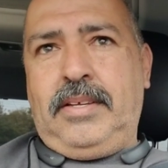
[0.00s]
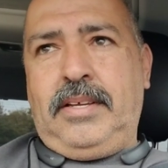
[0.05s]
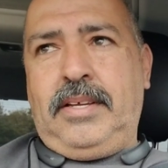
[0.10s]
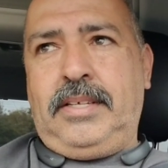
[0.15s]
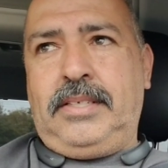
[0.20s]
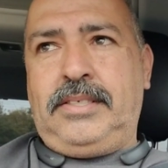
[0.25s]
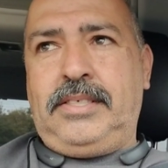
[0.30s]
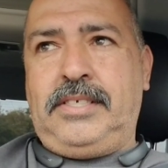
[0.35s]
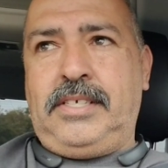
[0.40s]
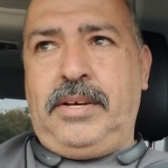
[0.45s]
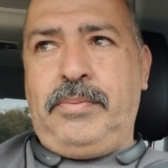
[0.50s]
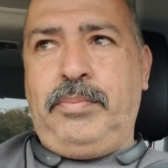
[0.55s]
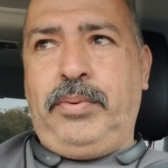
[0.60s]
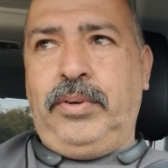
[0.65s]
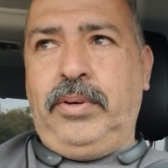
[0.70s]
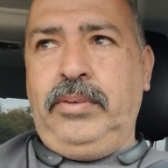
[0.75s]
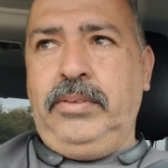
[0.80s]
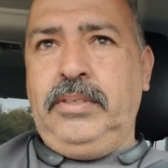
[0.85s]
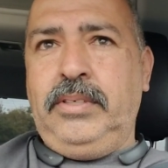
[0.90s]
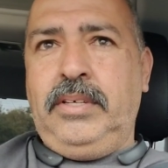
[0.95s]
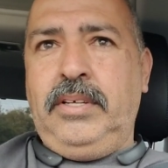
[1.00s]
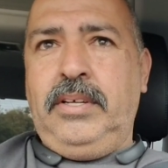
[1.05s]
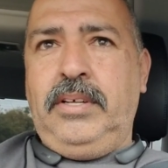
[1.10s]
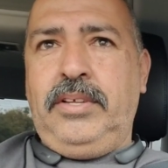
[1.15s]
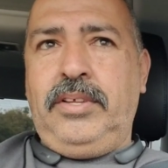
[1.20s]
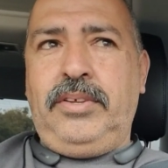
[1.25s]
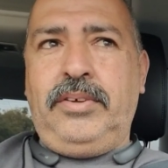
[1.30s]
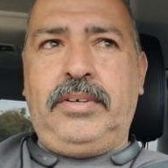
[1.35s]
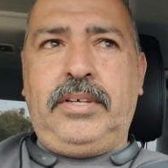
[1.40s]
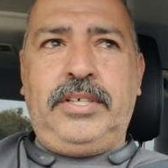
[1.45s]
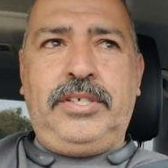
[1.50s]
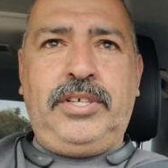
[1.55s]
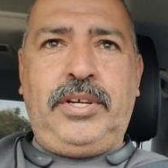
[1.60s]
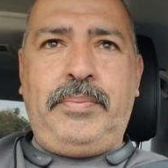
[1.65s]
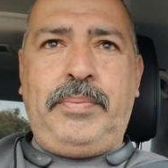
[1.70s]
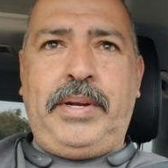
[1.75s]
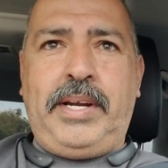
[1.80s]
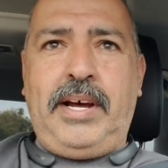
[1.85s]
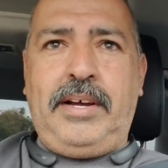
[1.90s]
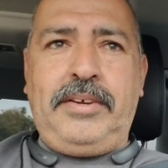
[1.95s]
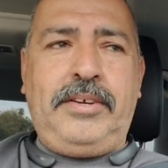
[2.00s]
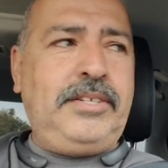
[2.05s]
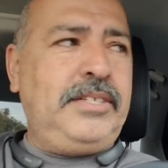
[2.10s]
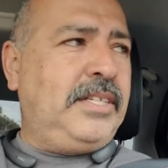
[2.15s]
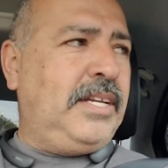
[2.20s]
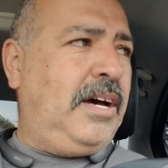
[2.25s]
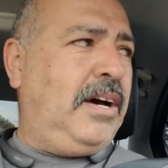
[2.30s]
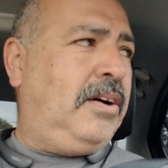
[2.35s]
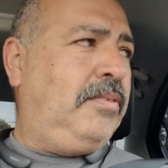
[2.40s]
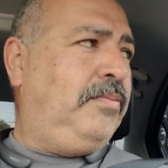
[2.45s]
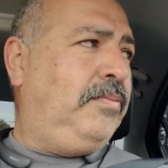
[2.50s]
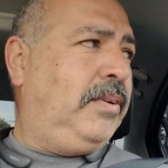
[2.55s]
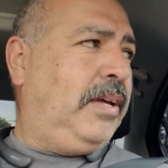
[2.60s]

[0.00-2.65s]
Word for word: it's simple. You can ship it out yourself.